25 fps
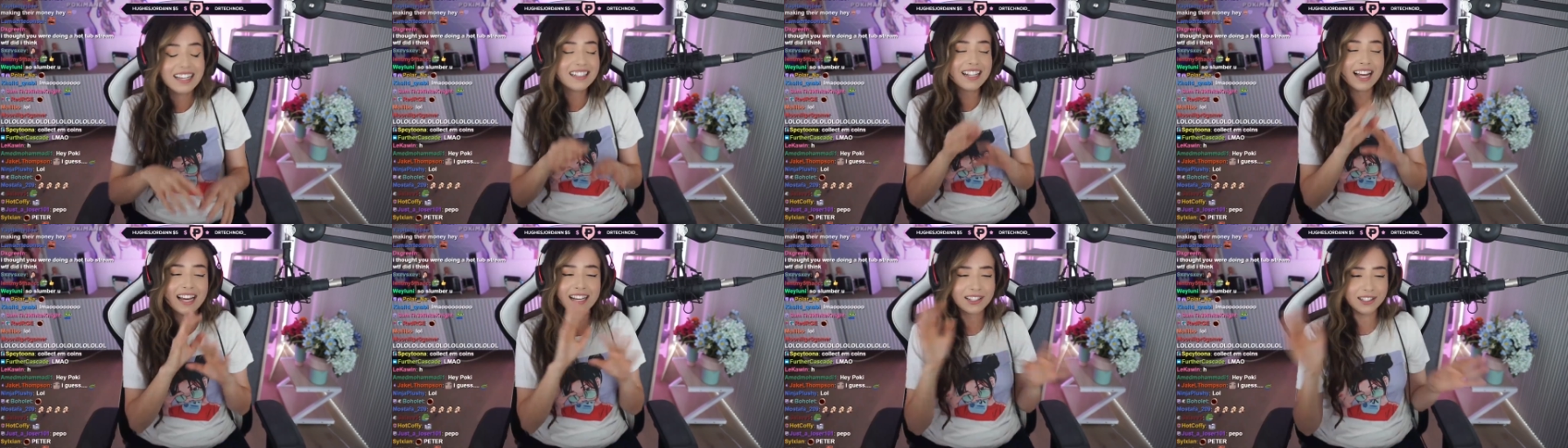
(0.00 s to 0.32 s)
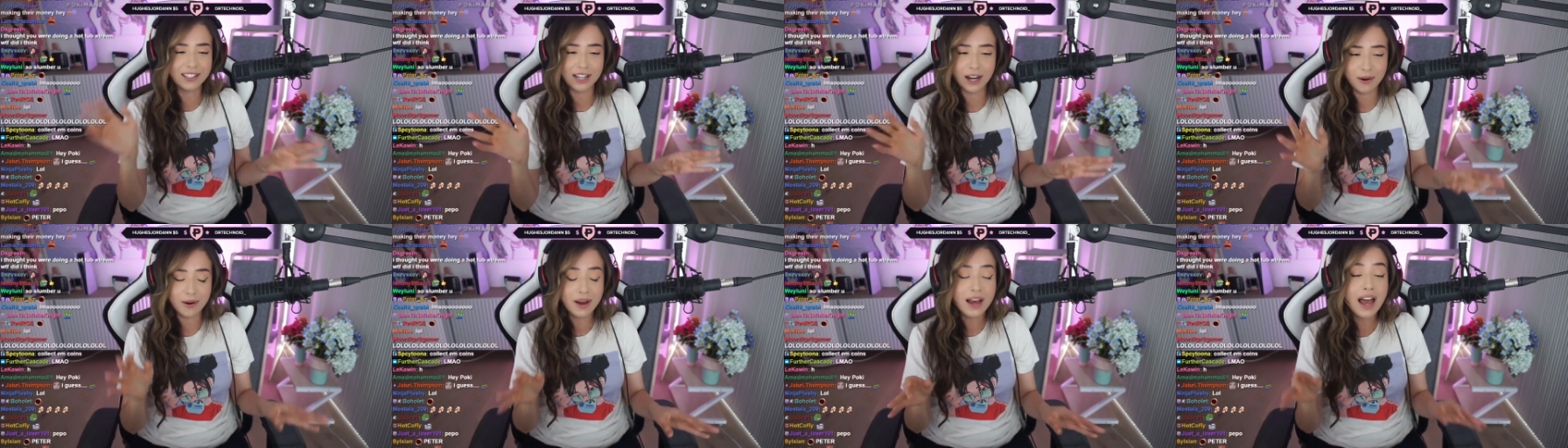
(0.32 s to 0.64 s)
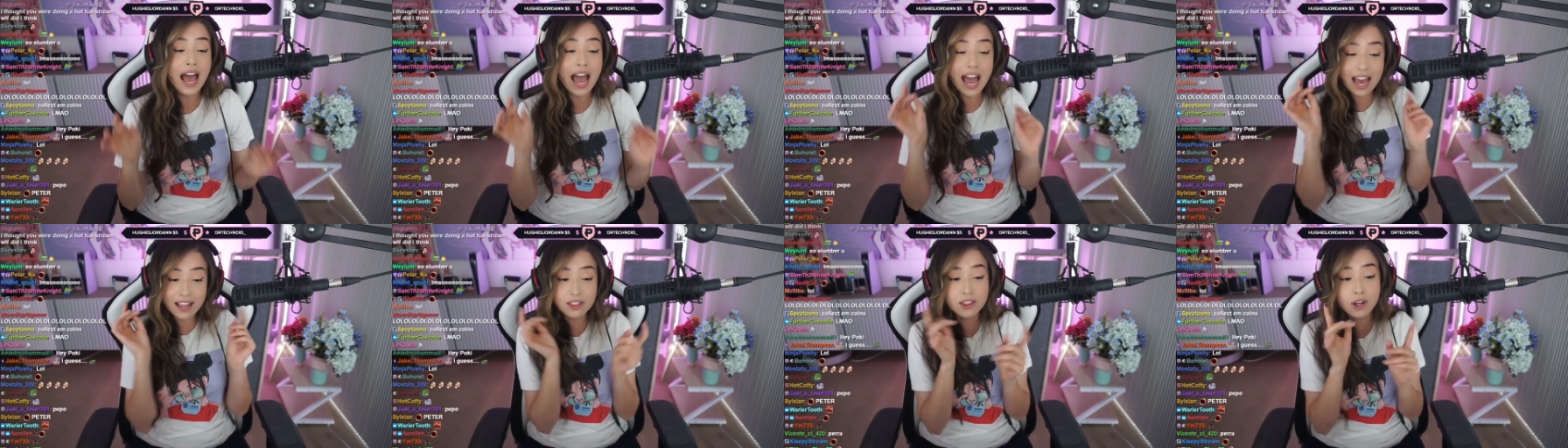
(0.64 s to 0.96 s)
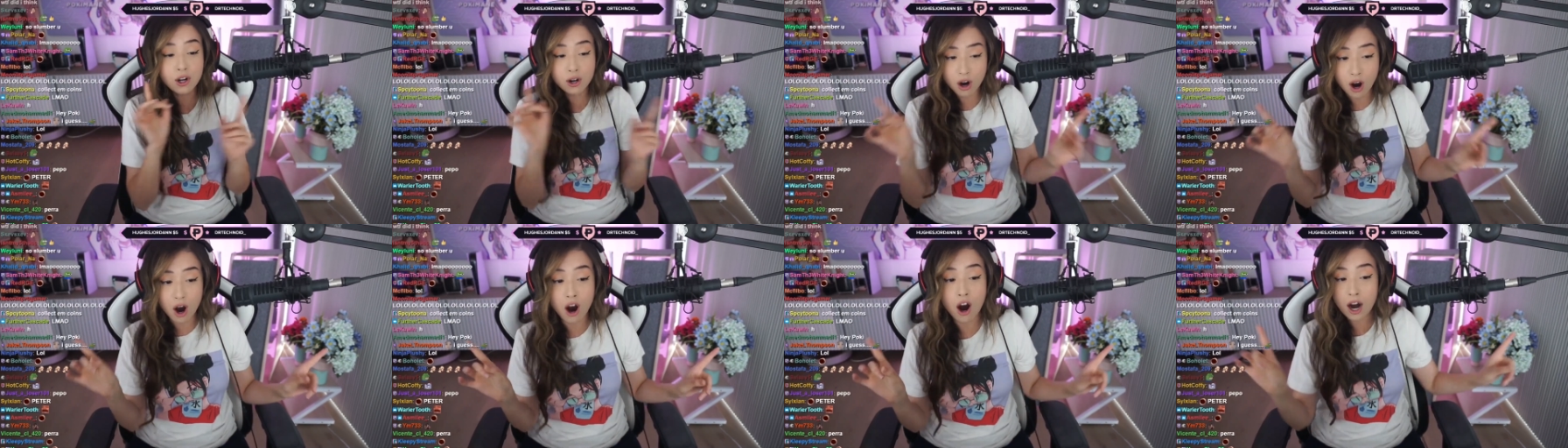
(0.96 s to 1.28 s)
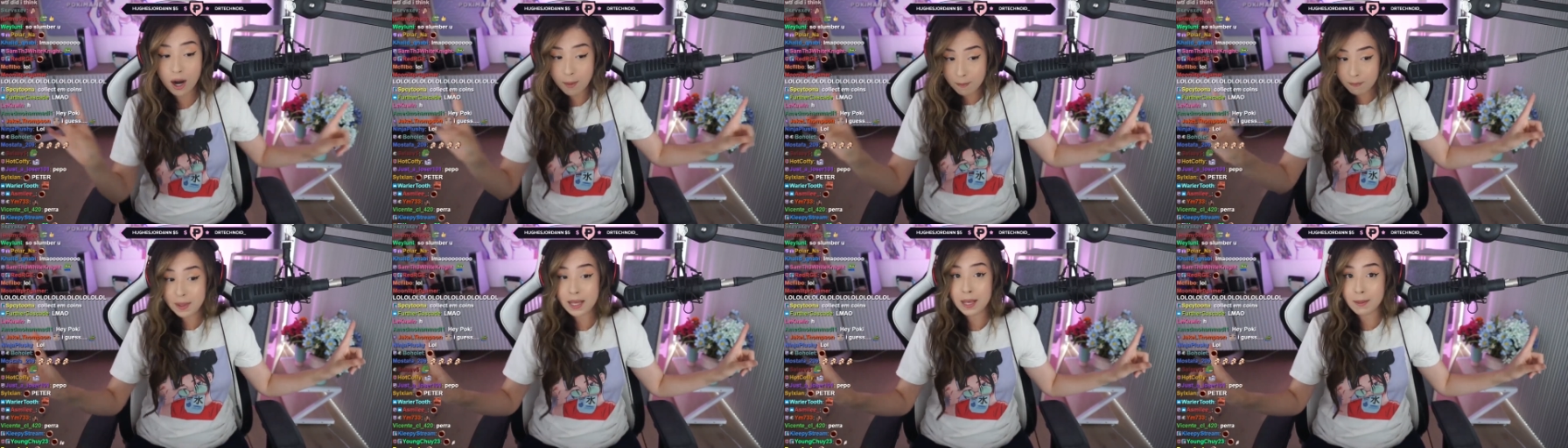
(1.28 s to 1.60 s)
Like, no. And there
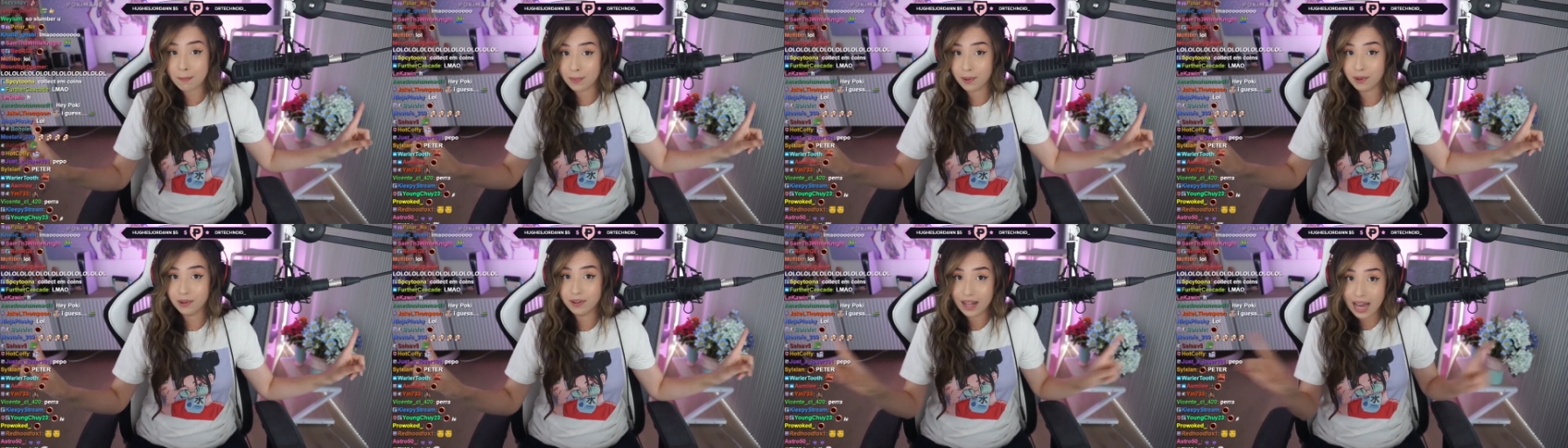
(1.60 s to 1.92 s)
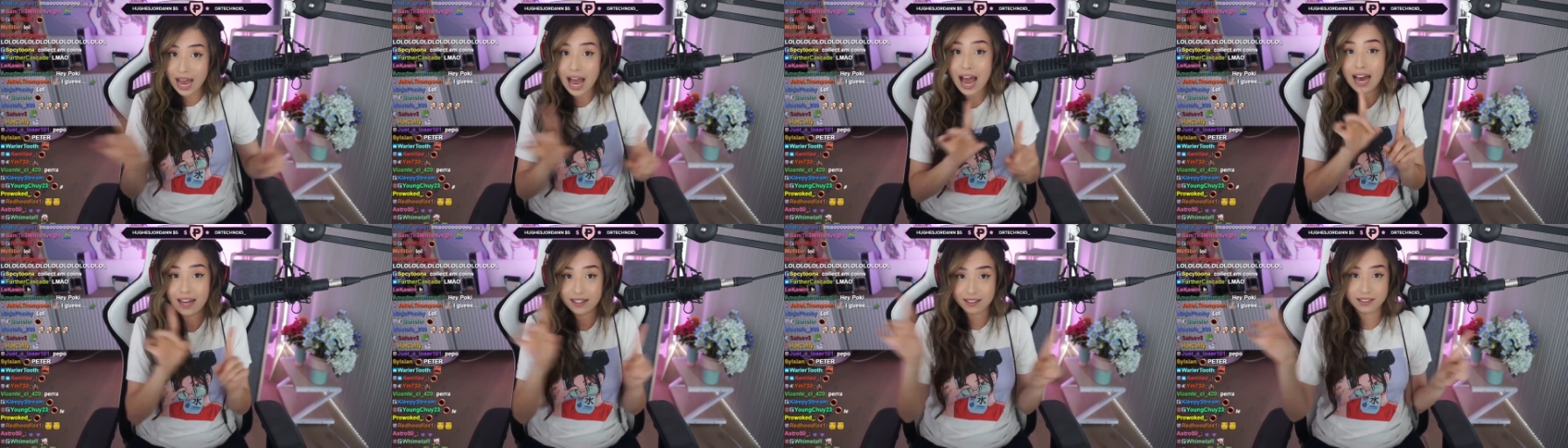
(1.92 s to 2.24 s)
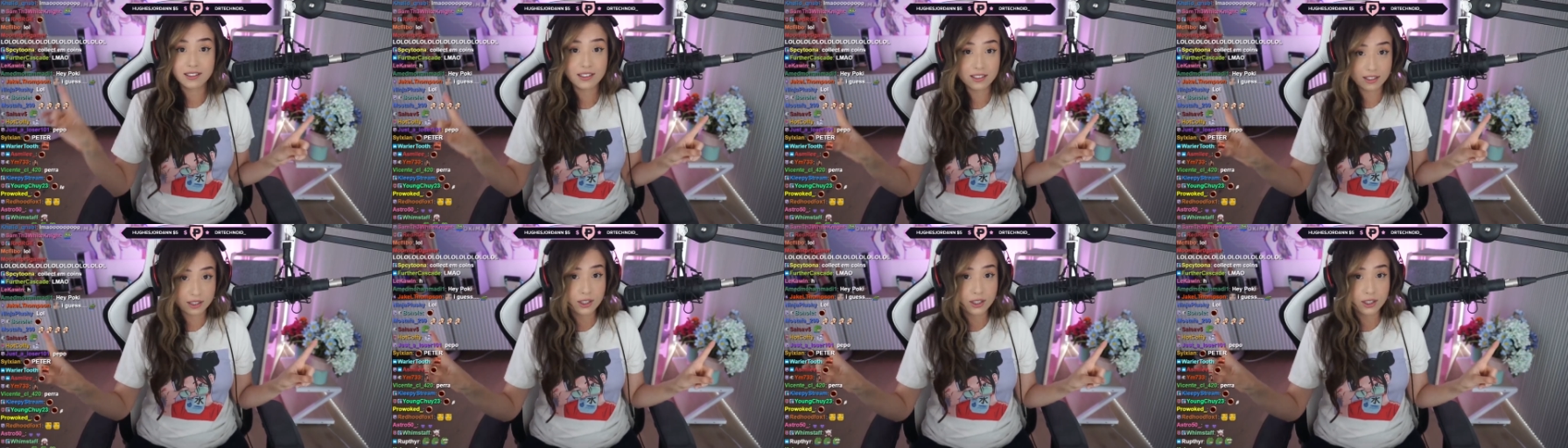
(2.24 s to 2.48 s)
are people at